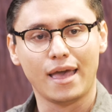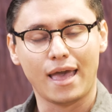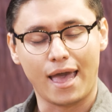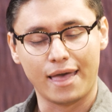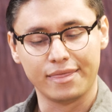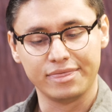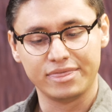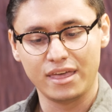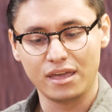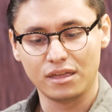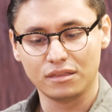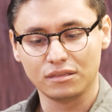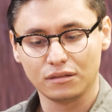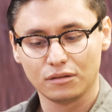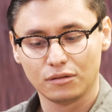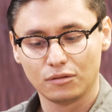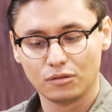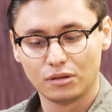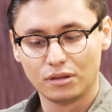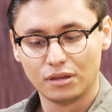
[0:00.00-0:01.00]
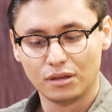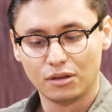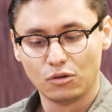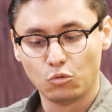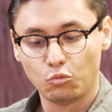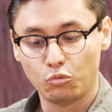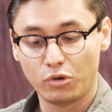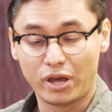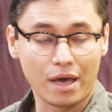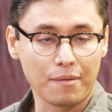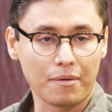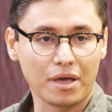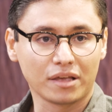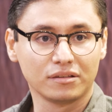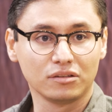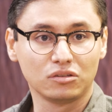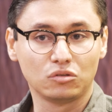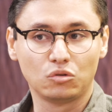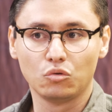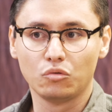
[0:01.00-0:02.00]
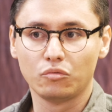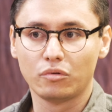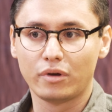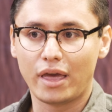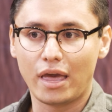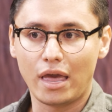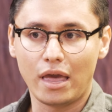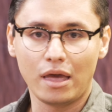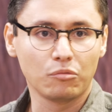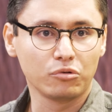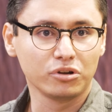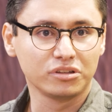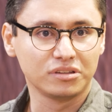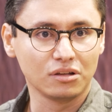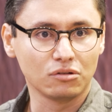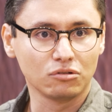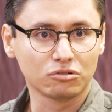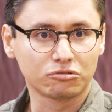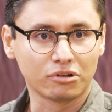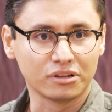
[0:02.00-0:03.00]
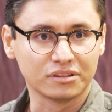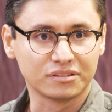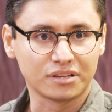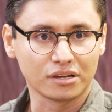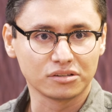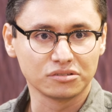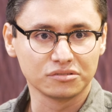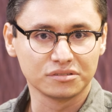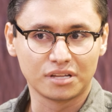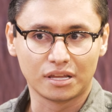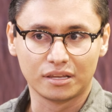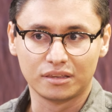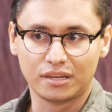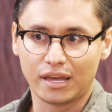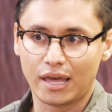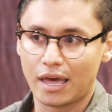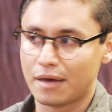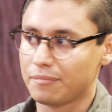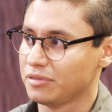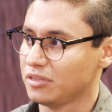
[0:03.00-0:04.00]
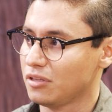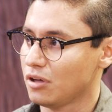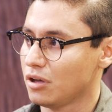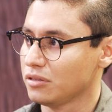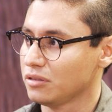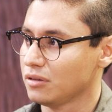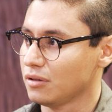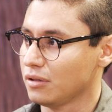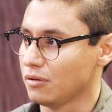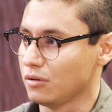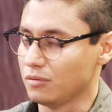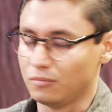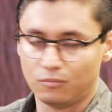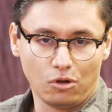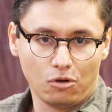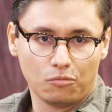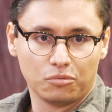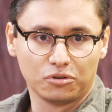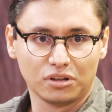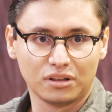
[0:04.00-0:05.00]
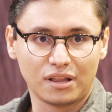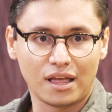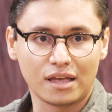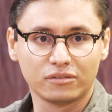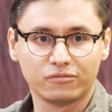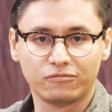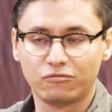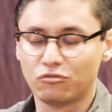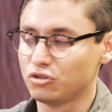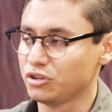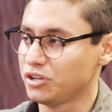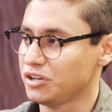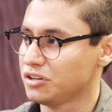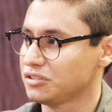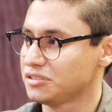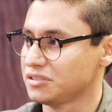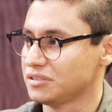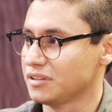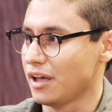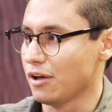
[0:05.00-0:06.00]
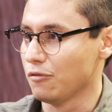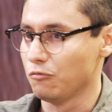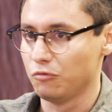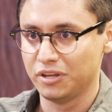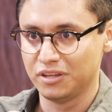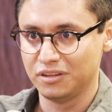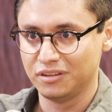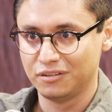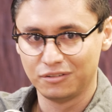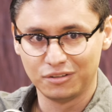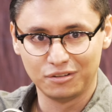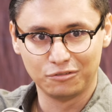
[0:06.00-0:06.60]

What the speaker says: And then we have access to every single transaction that they have done over the last 4 years, and we